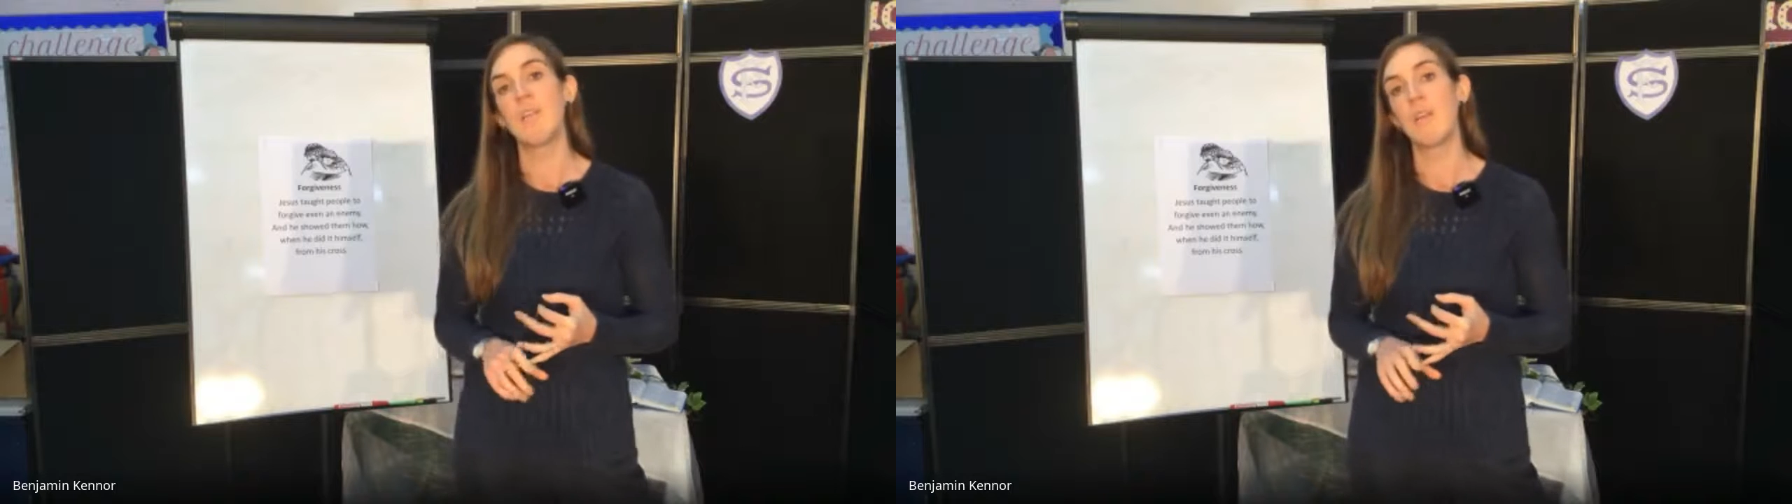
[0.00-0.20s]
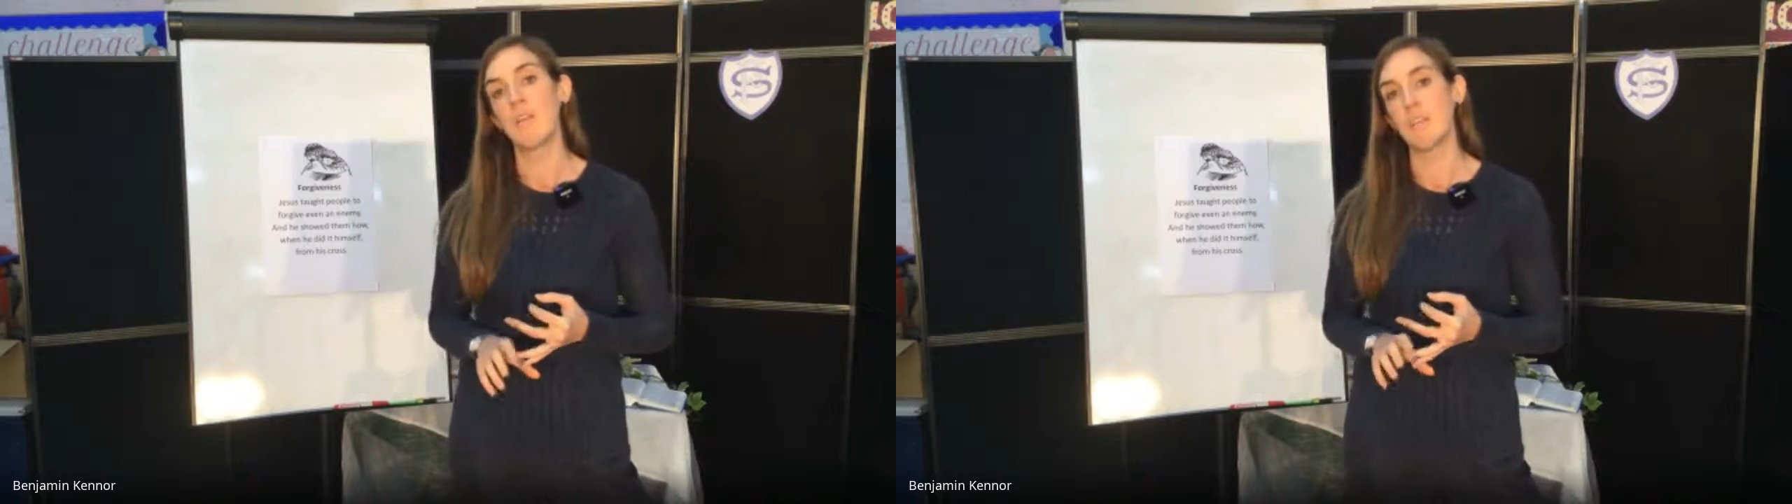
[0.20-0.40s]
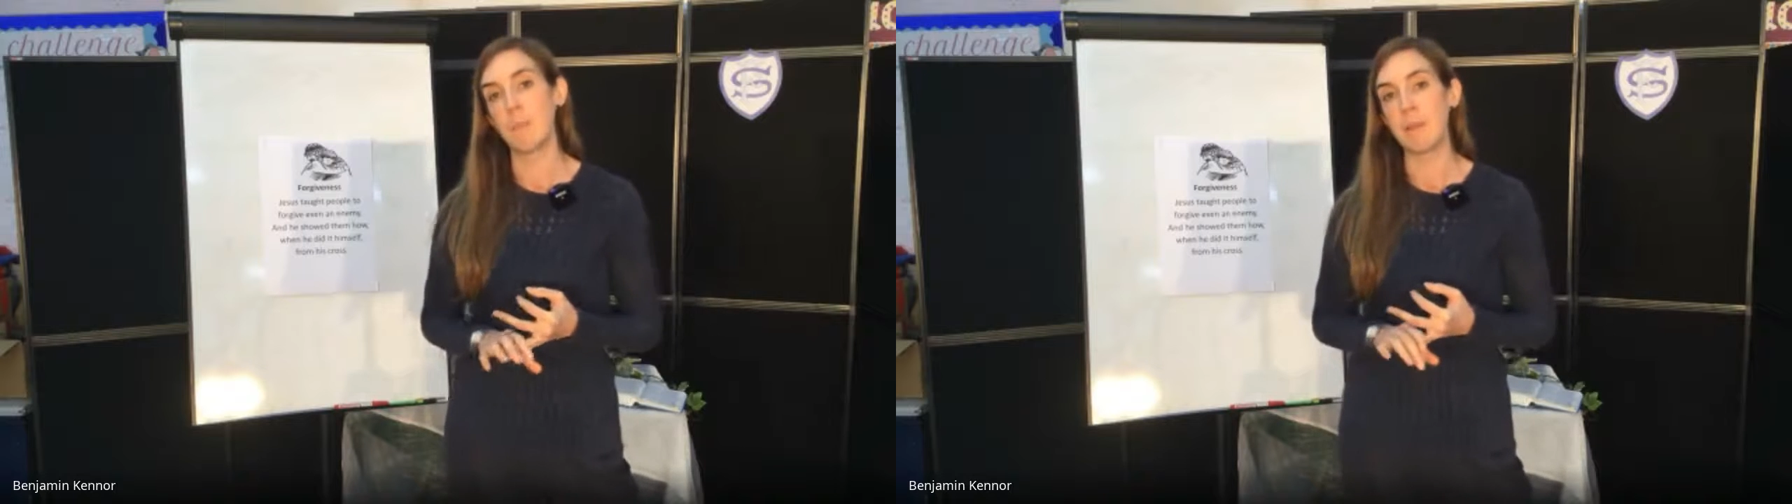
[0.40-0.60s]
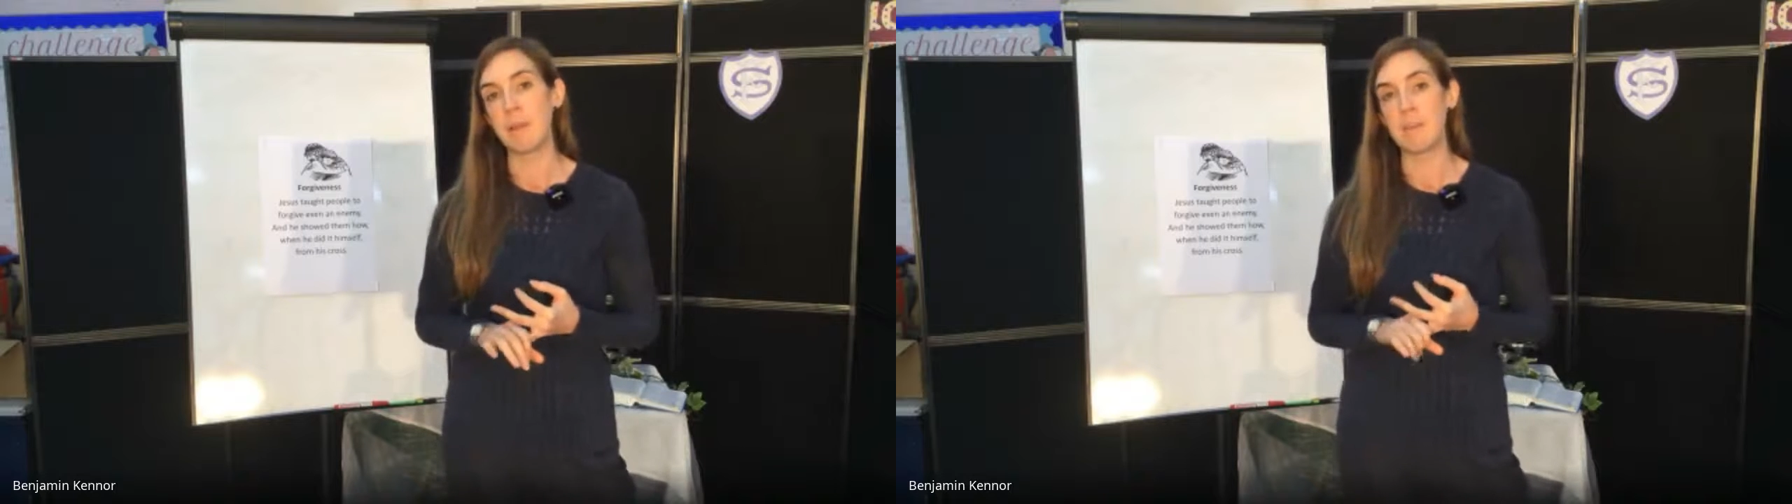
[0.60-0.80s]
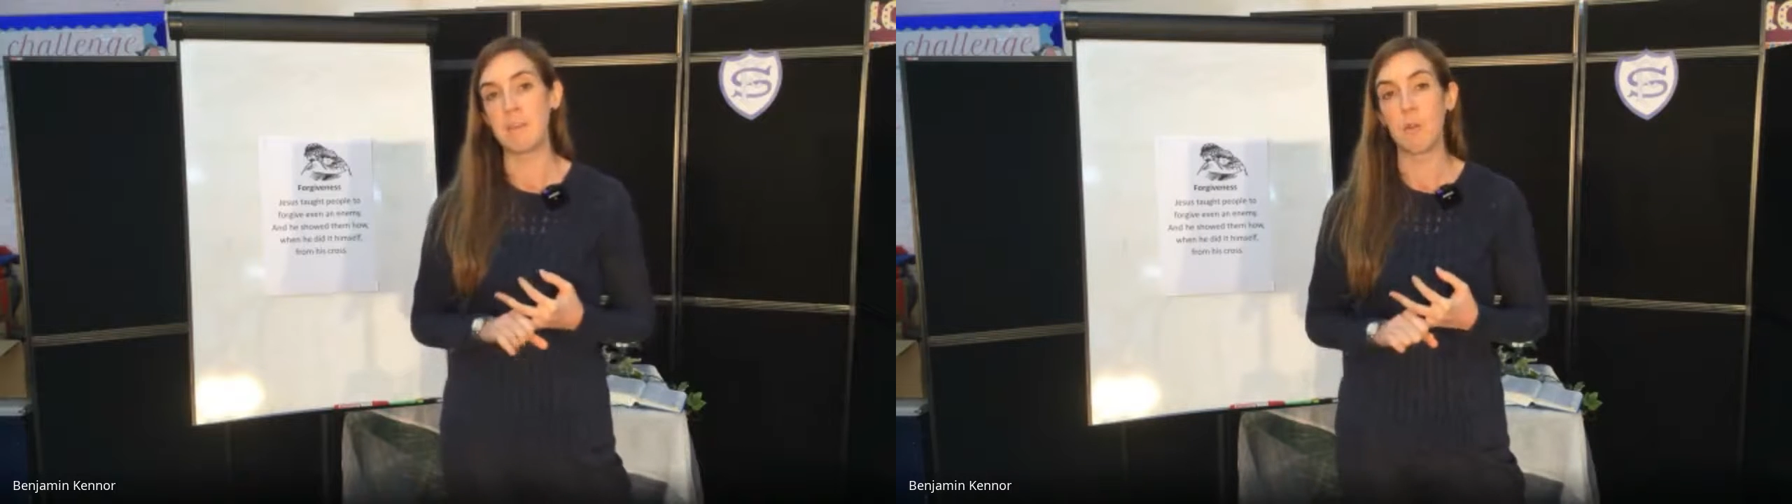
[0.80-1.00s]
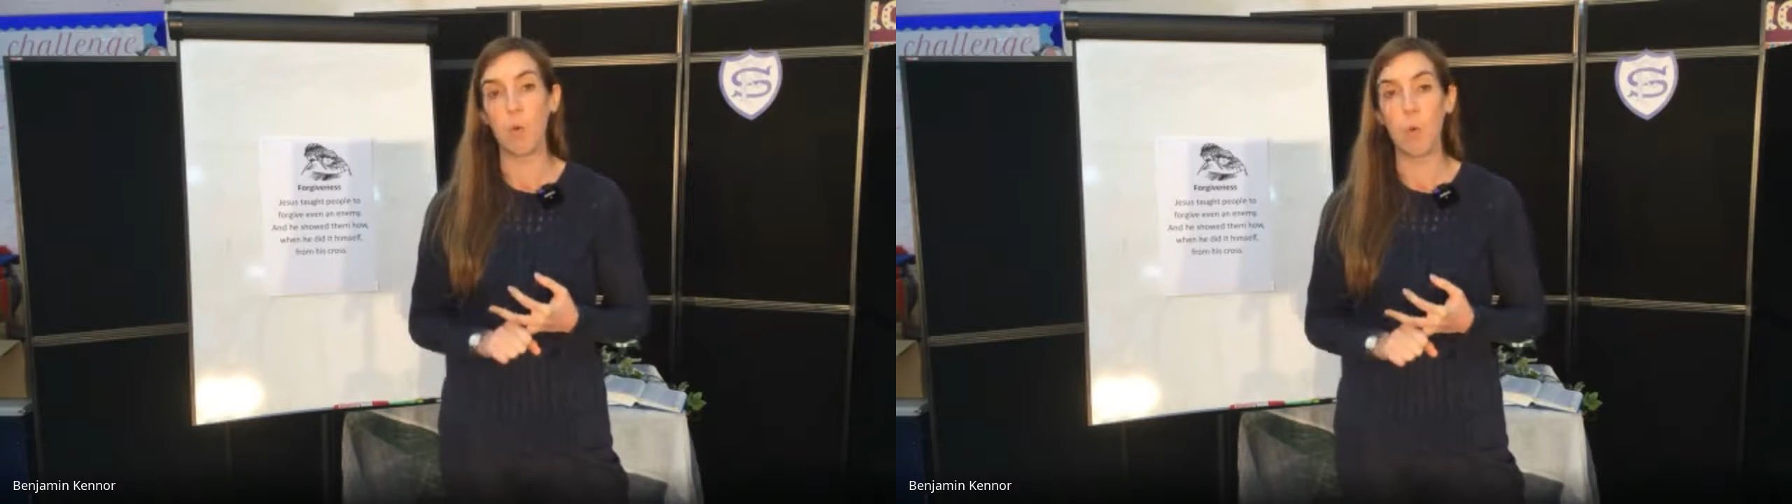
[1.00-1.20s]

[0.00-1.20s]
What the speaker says: that have completed